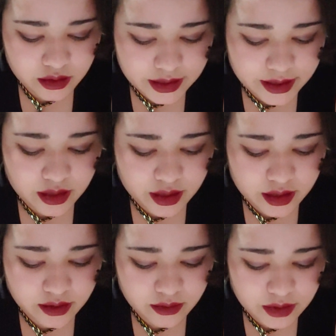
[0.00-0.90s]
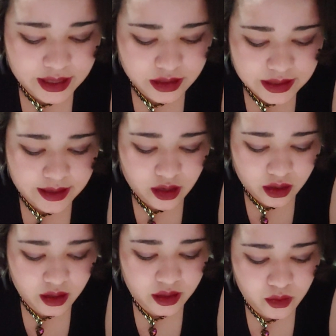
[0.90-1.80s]
that they
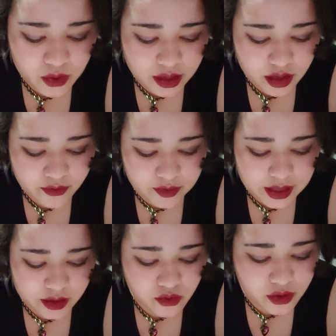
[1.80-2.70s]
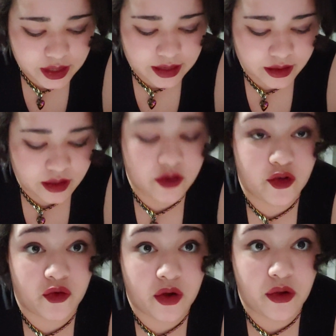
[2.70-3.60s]
are unaware of and or can't
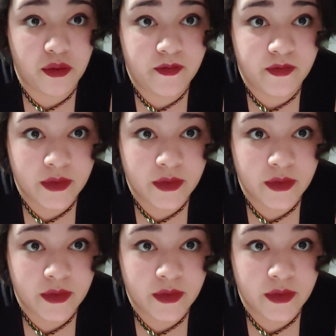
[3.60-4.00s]
control.